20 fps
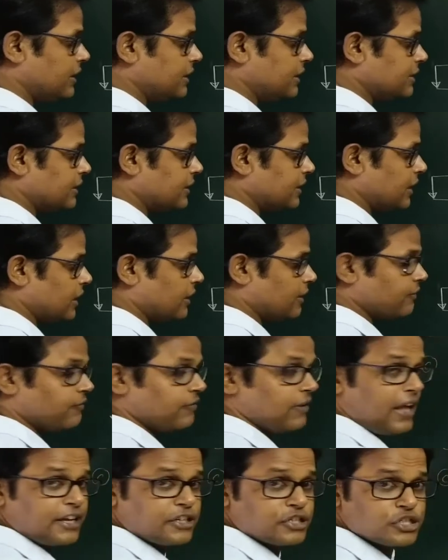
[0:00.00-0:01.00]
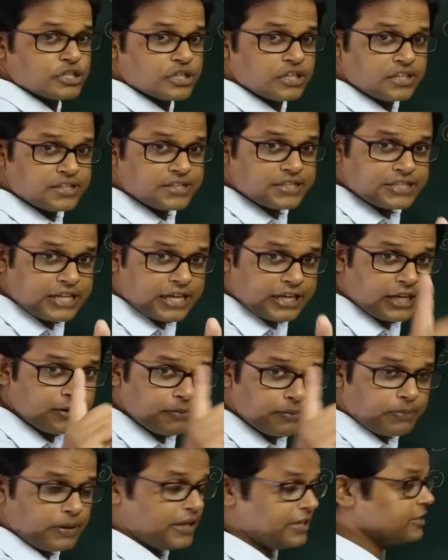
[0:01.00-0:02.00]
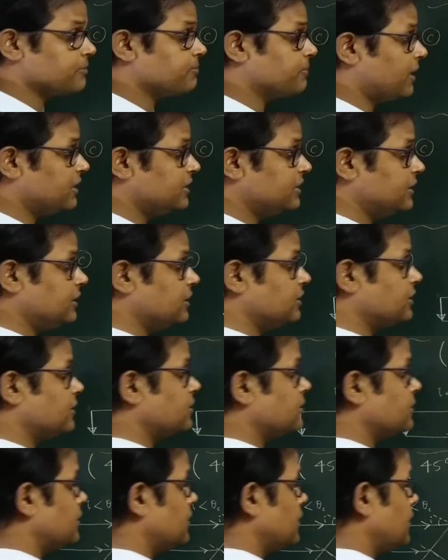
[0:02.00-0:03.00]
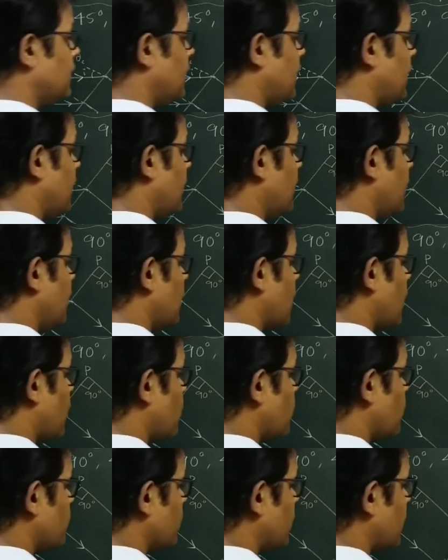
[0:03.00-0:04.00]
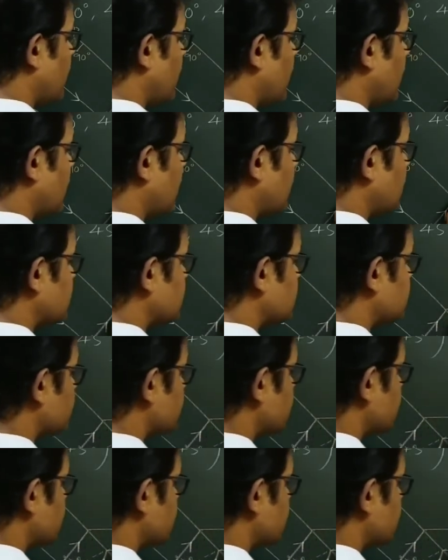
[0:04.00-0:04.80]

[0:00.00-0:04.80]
internal reflection is taking place, my dear. and now again it